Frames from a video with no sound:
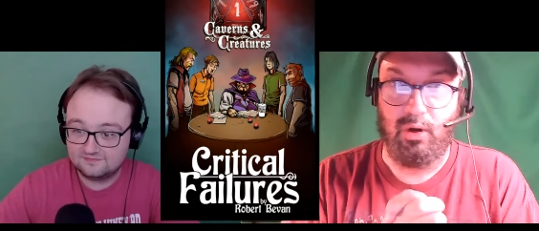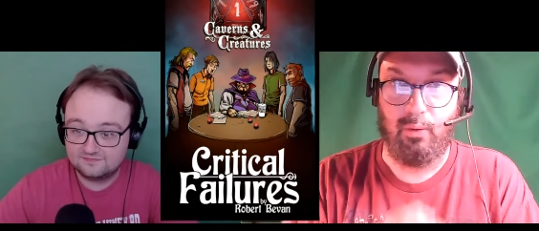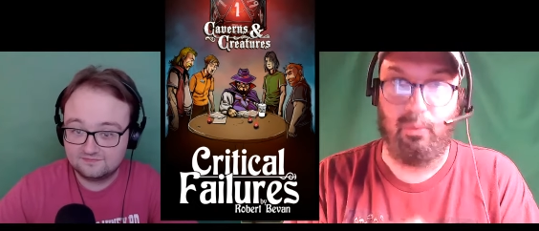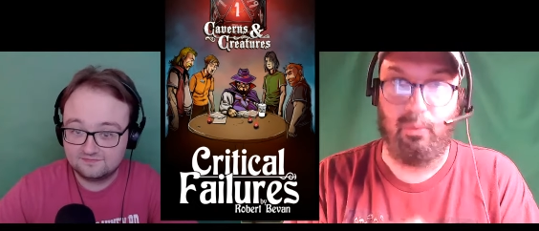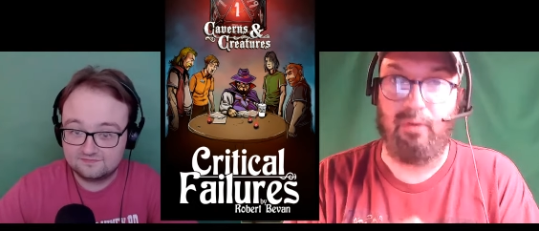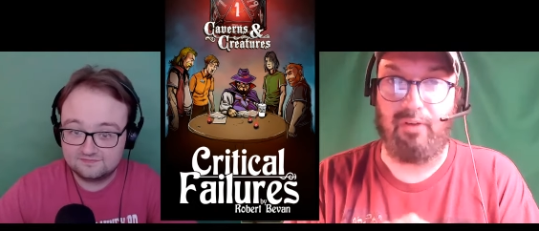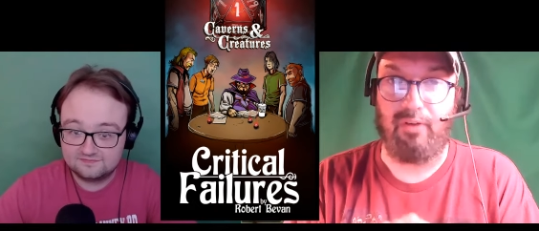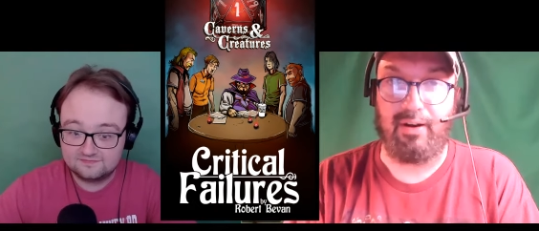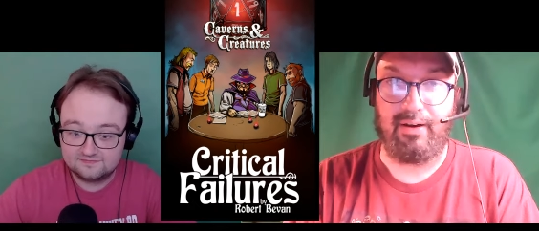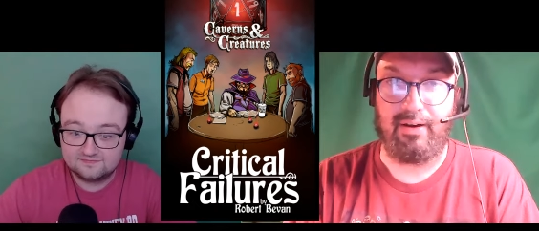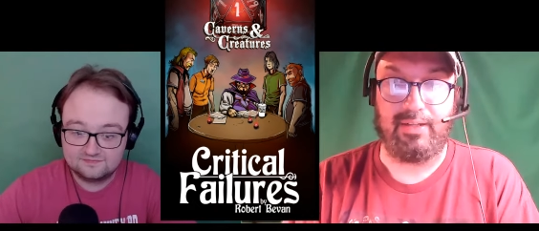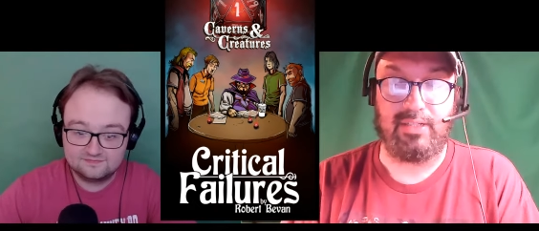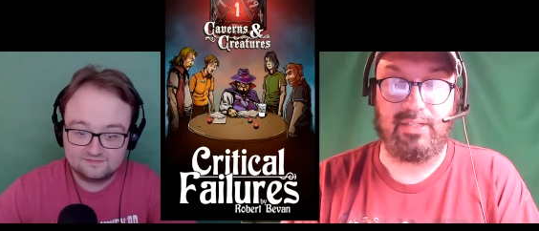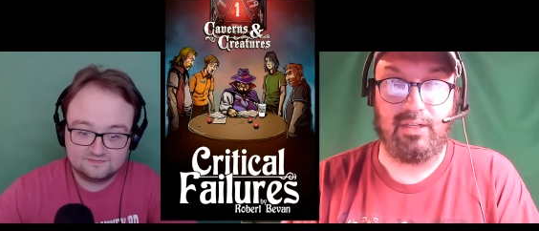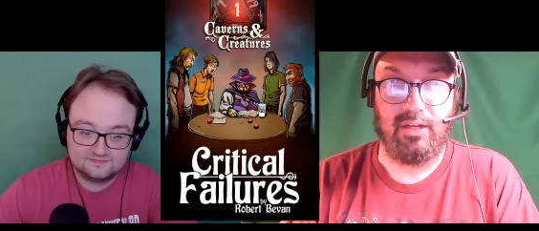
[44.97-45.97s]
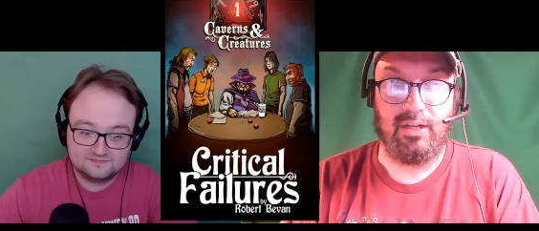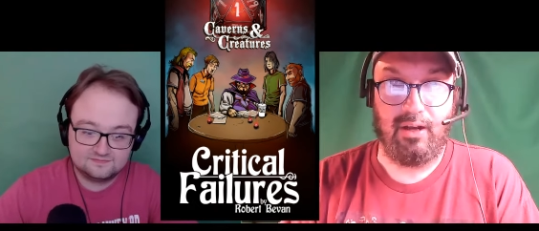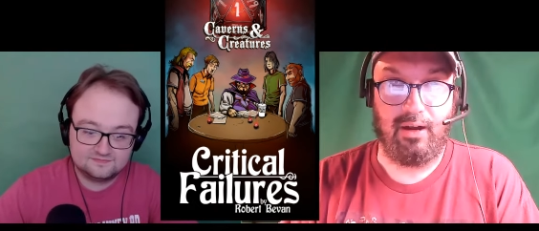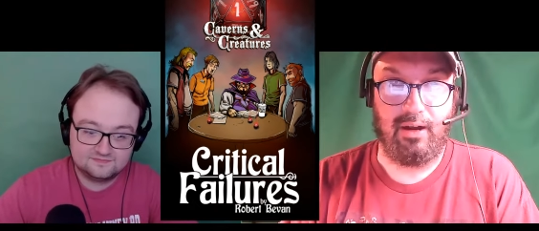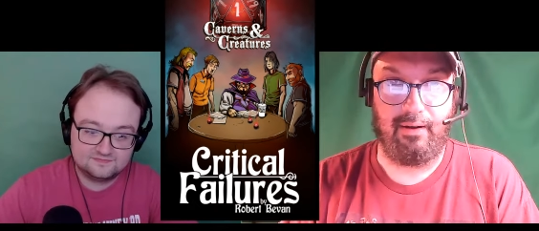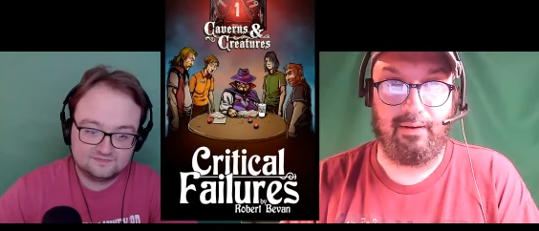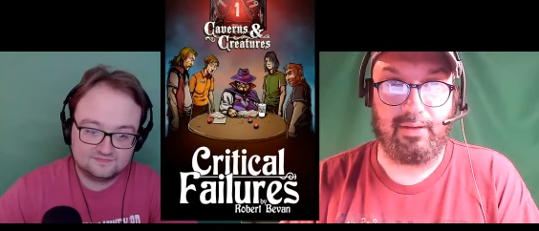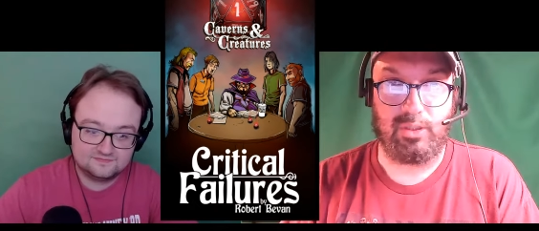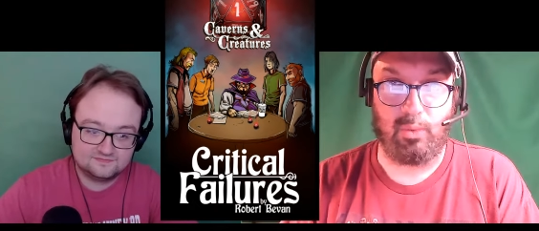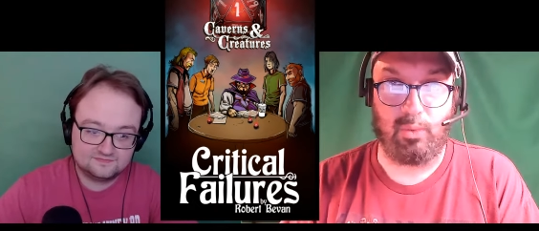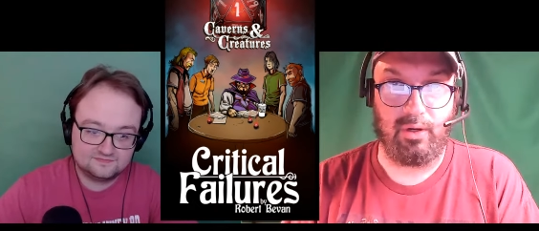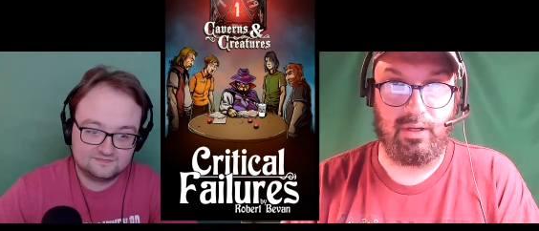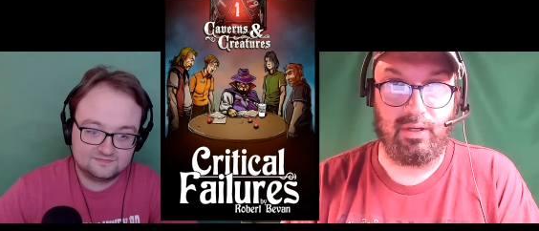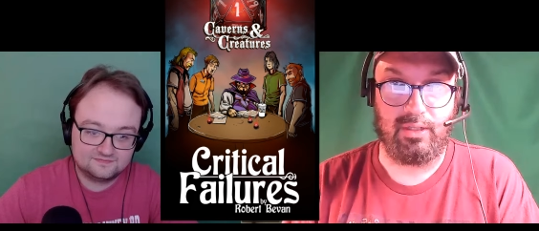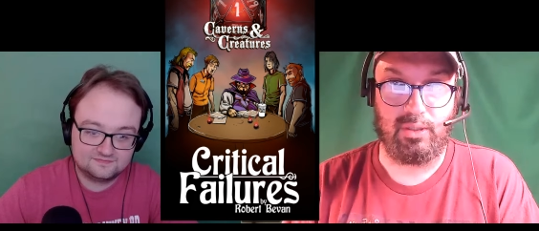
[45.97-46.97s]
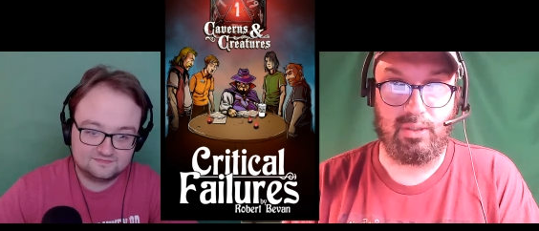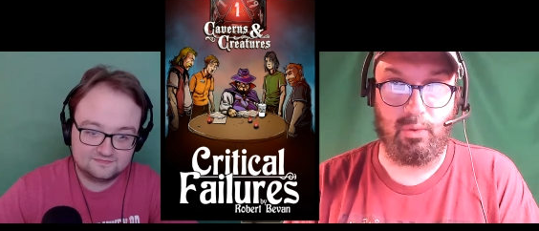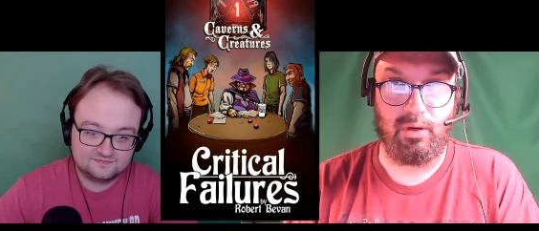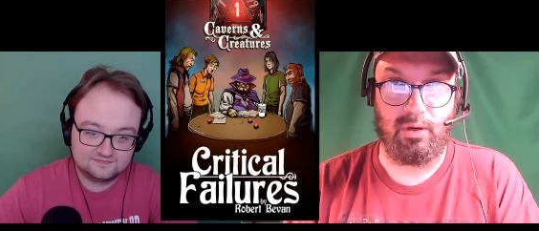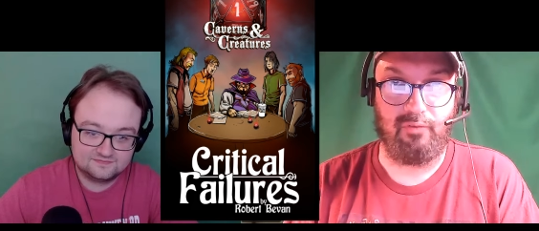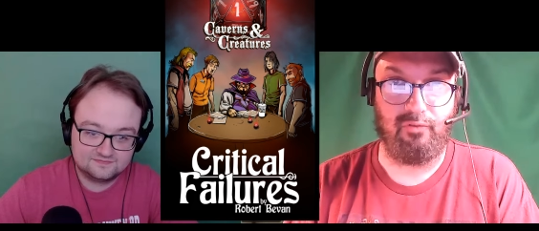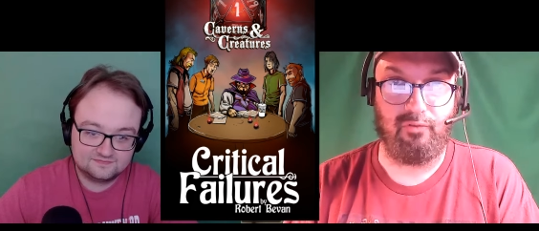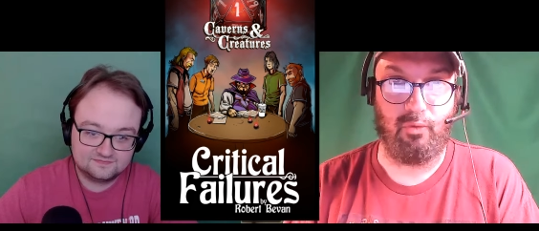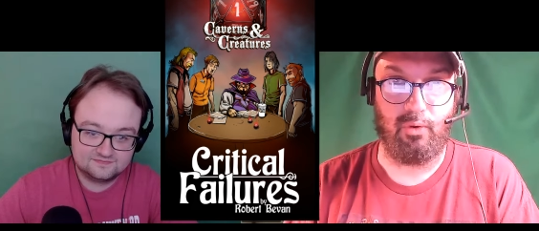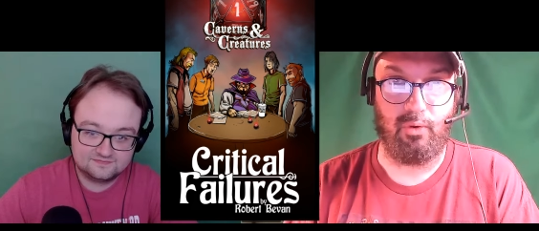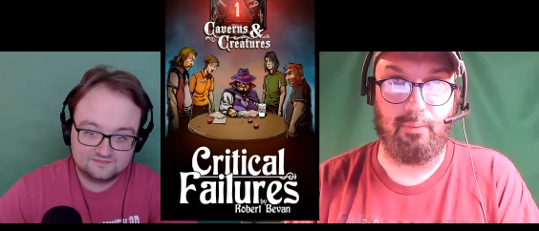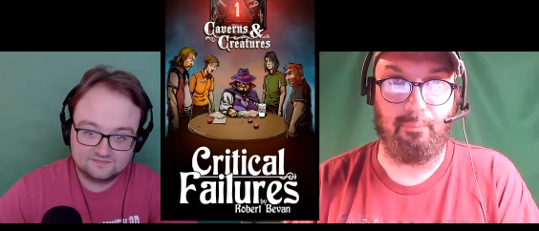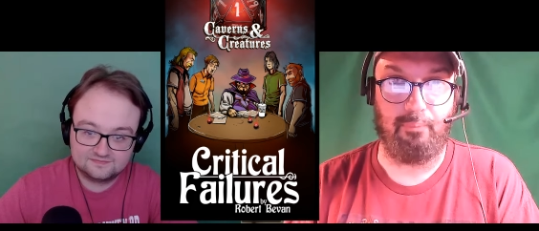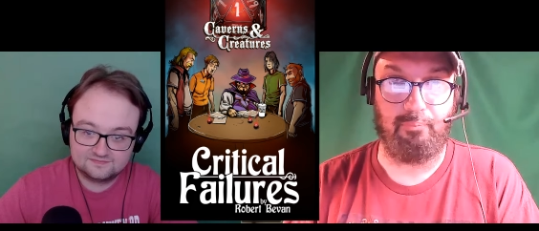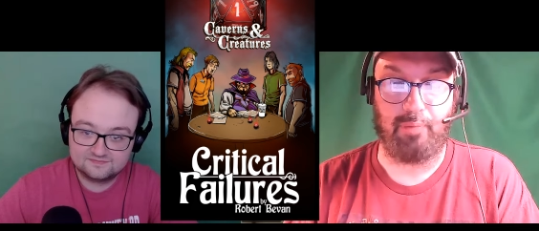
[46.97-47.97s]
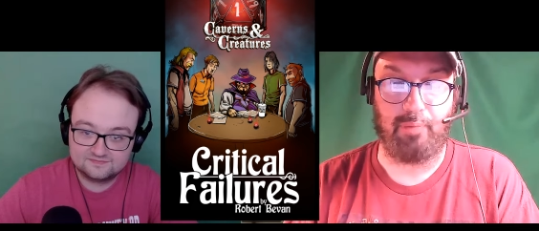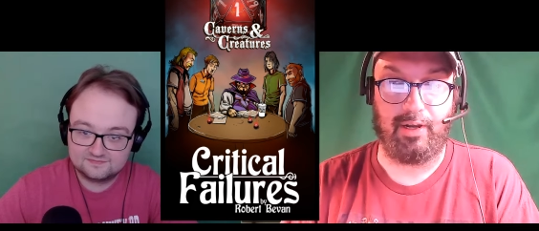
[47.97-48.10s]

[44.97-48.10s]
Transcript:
Speaker 1: revised uh, 2024